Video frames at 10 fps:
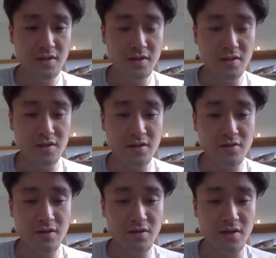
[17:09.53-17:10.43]

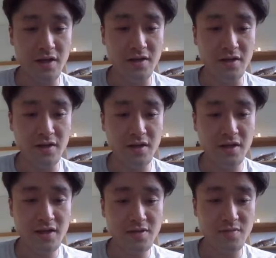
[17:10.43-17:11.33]
definitely not ideal, I
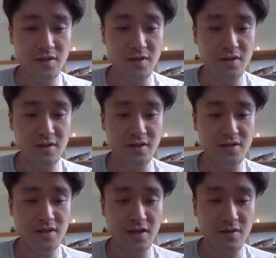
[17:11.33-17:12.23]
guess, but
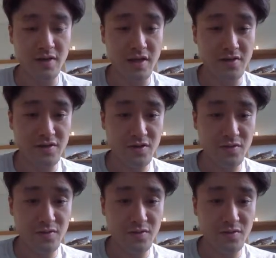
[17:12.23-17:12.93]
let's say. Okay, so